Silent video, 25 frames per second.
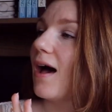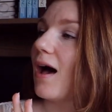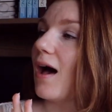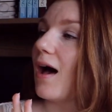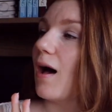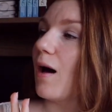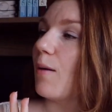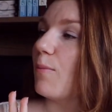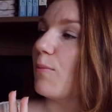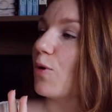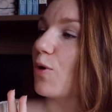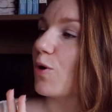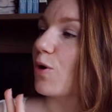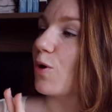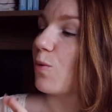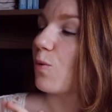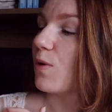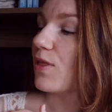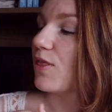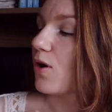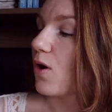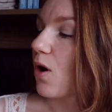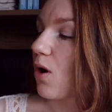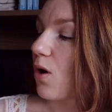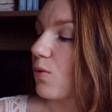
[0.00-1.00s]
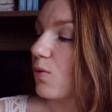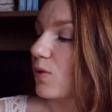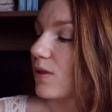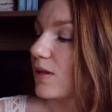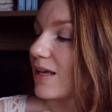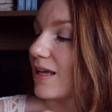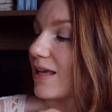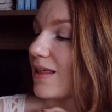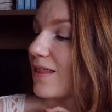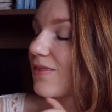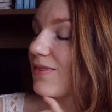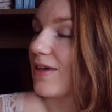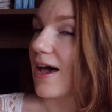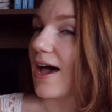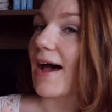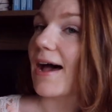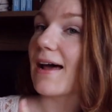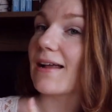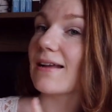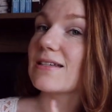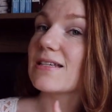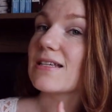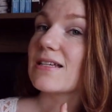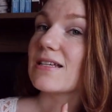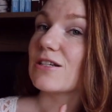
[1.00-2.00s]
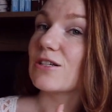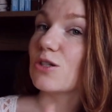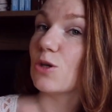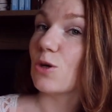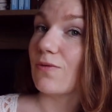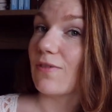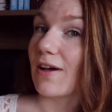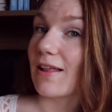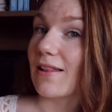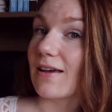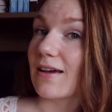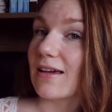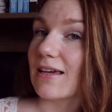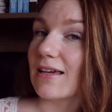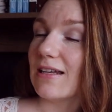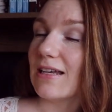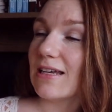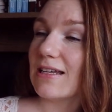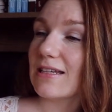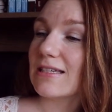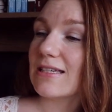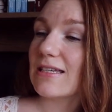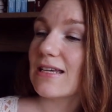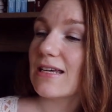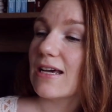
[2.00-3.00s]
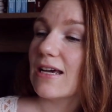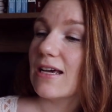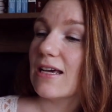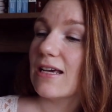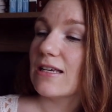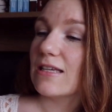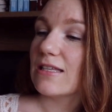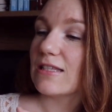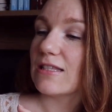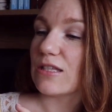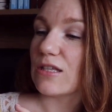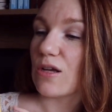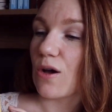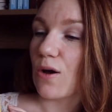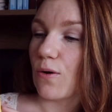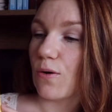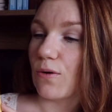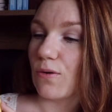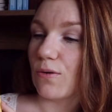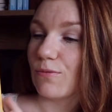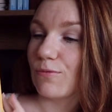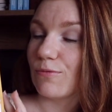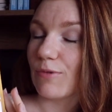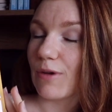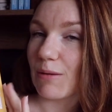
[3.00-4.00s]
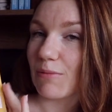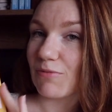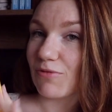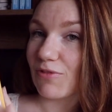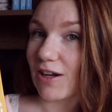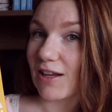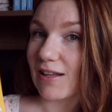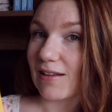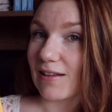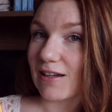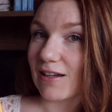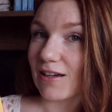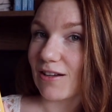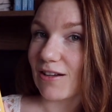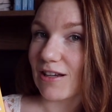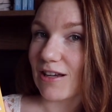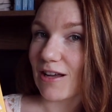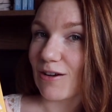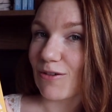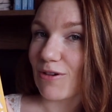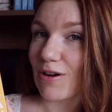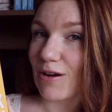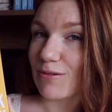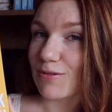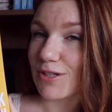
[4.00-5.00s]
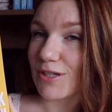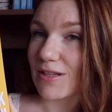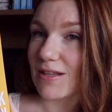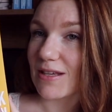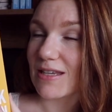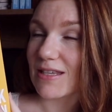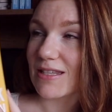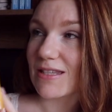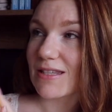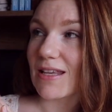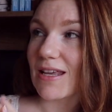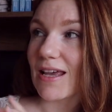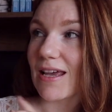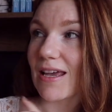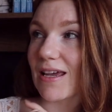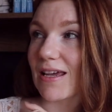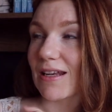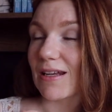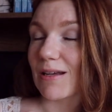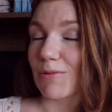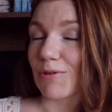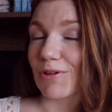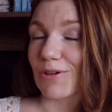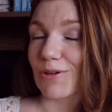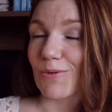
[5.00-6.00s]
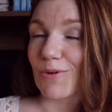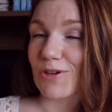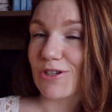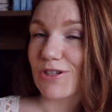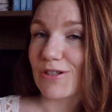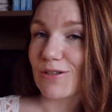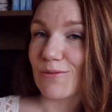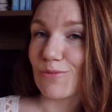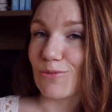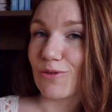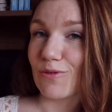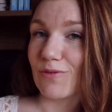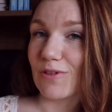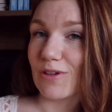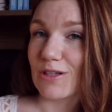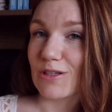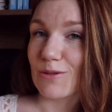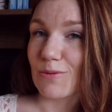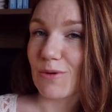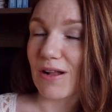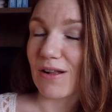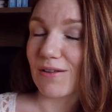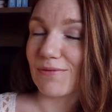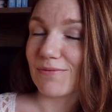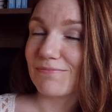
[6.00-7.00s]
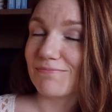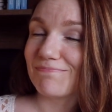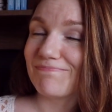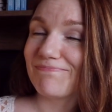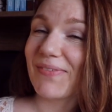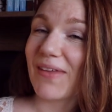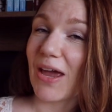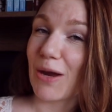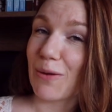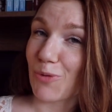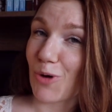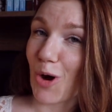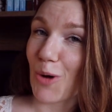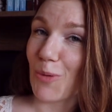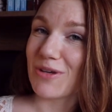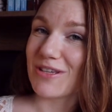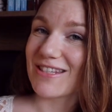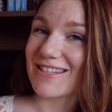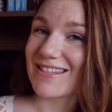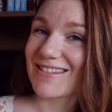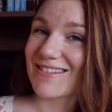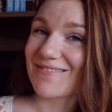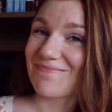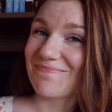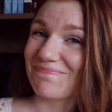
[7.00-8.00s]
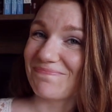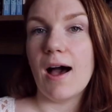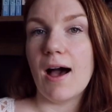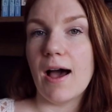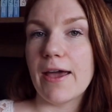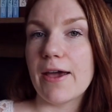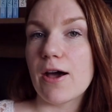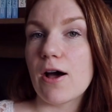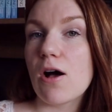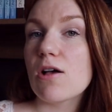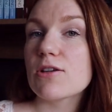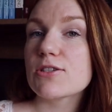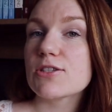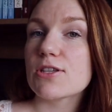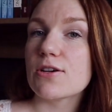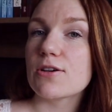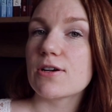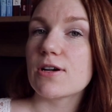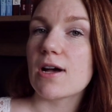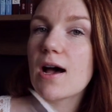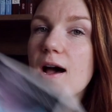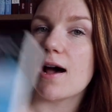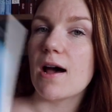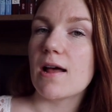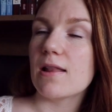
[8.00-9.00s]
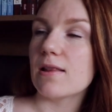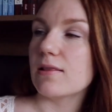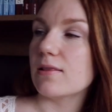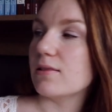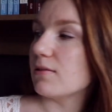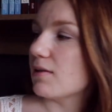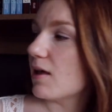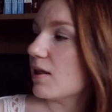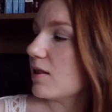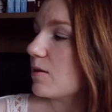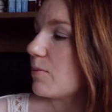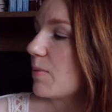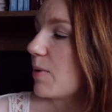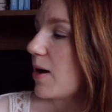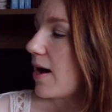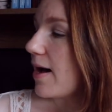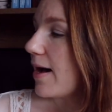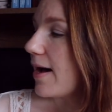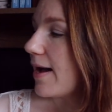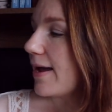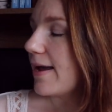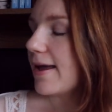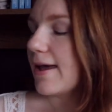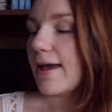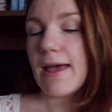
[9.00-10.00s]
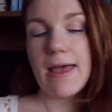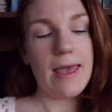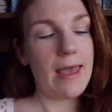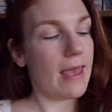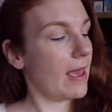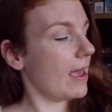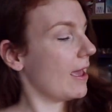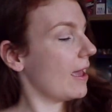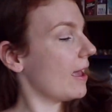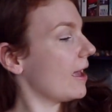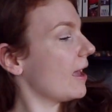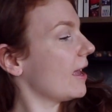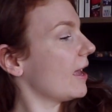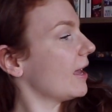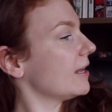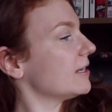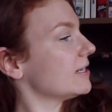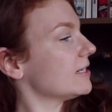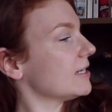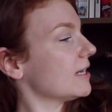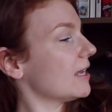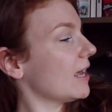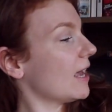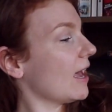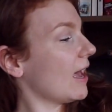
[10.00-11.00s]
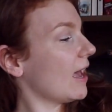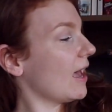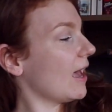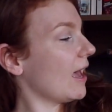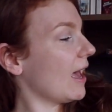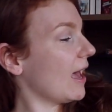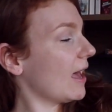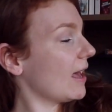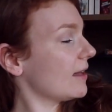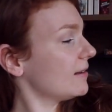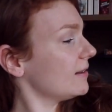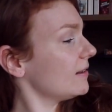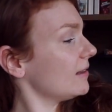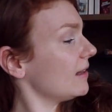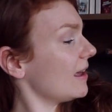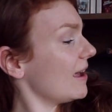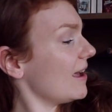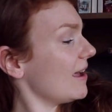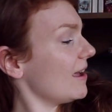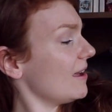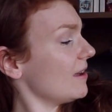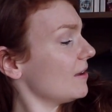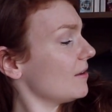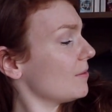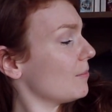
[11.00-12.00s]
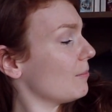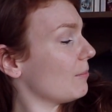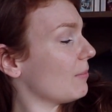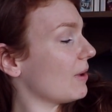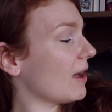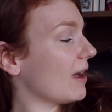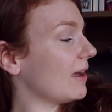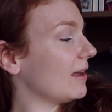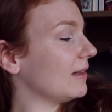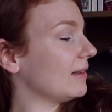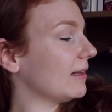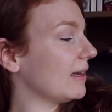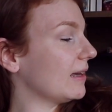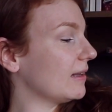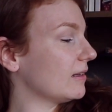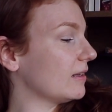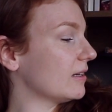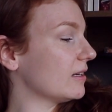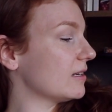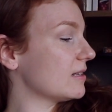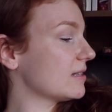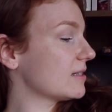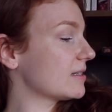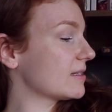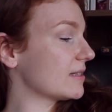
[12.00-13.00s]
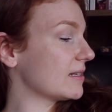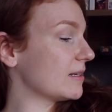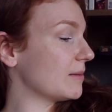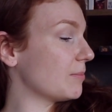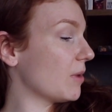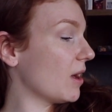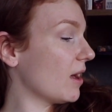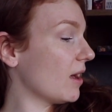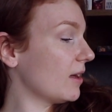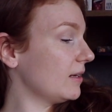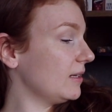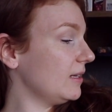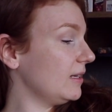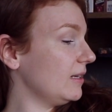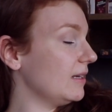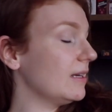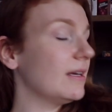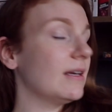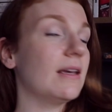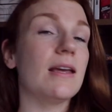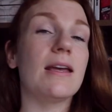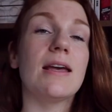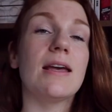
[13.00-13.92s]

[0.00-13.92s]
book with only that novella in it. So I'm finally going to get around to this, and I'm going to watch the movie as well. I promise. I also got Lullaby and Adelaide by Leila Slimani.